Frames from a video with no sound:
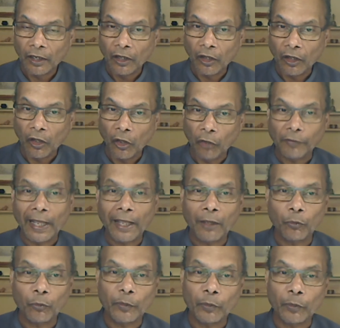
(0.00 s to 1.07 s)
of how
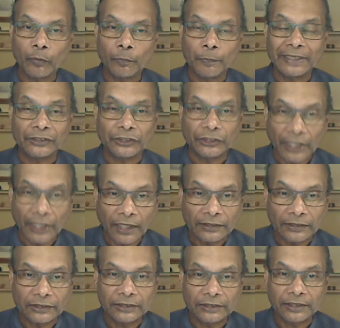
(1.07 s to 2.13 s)
we will be
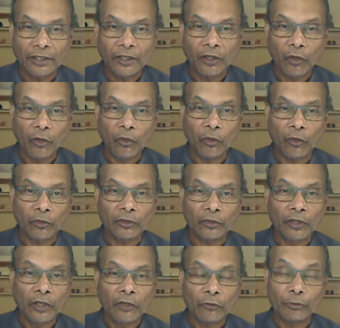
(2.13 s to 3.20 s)
judged on
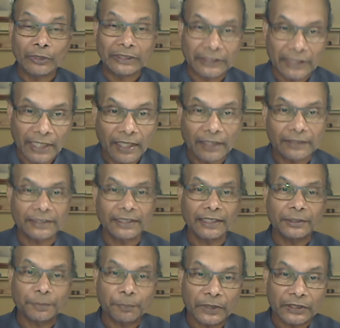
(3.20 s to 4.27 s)
results as
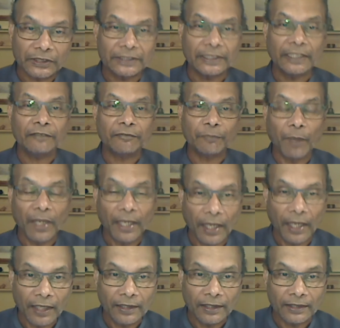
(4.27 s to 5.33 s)
perceived by
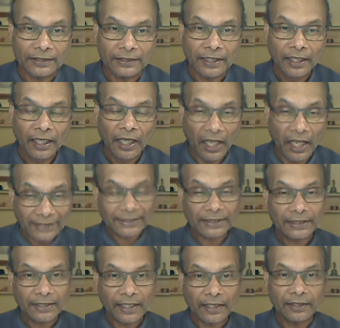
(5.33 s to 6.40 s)
others. I see
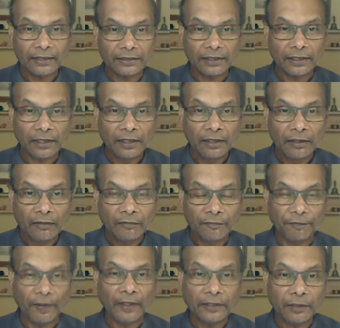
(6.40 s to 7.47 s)
that as a
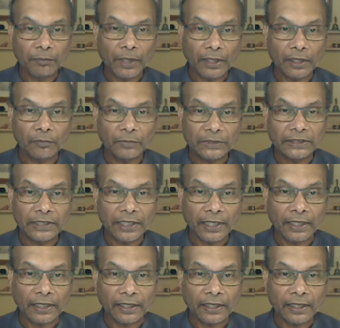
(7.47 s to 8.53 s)
fundamental mistake.